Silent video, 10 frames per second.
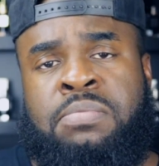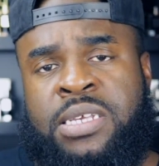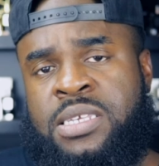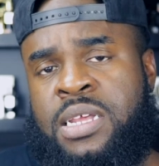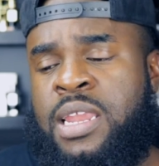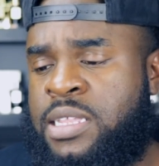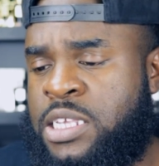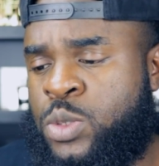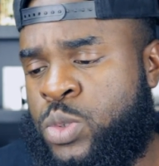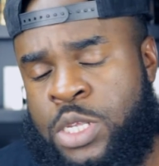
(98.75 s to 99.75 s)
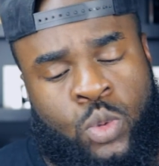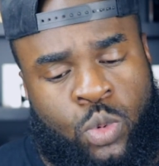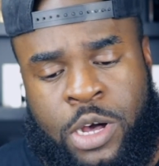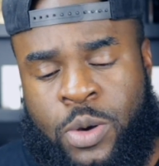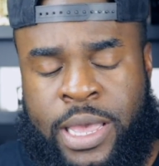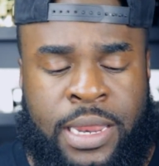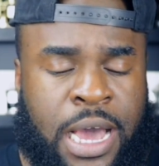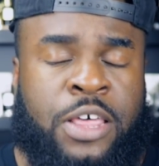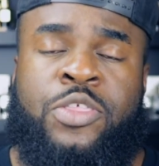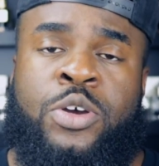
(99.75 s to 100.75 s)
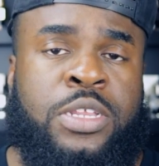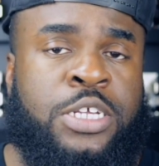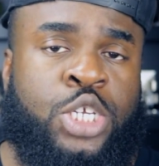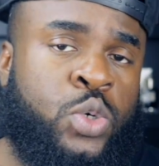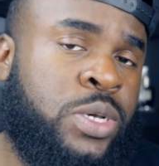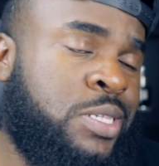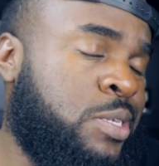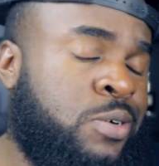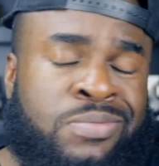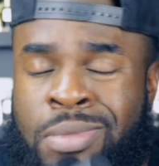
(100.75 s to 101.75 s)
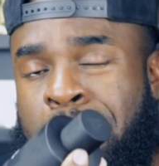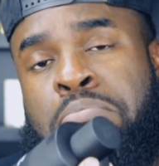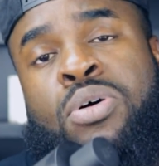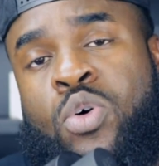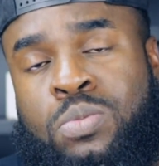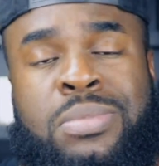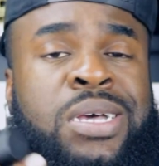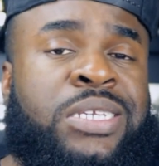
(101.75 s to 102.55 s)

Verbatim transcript: My son liked this one as well, and I thoroughly enjoy it. So, boom.